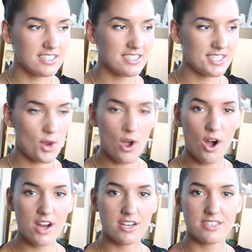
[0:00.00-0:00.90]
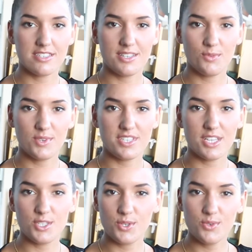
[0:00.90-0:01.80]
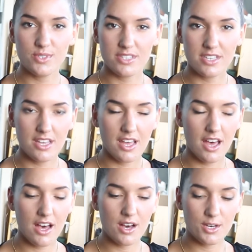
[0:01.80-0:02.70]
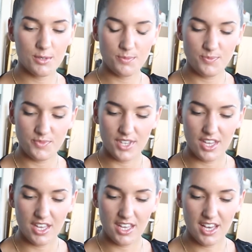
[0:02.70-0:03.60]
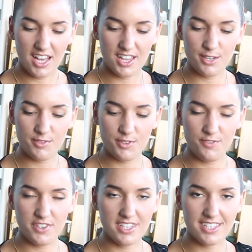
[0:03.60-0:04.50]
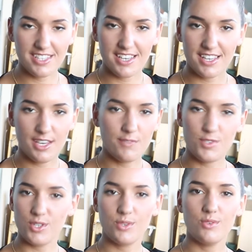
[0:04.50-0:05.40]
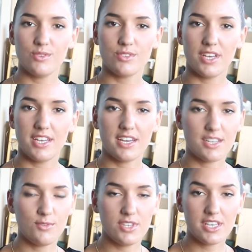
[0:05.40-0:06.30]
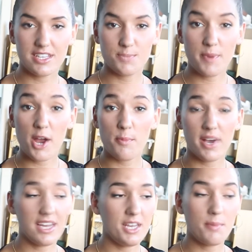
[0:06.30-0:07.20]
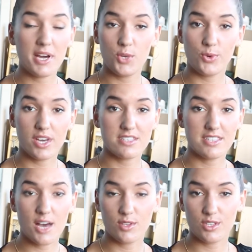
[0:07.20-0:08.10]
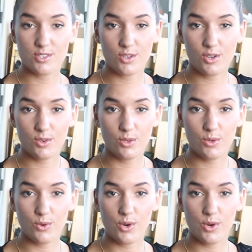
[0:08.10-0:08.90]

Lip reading: their heart is in what they do. I love the feeling it gives you, and I can really get inspired by anybody who gets down in a circle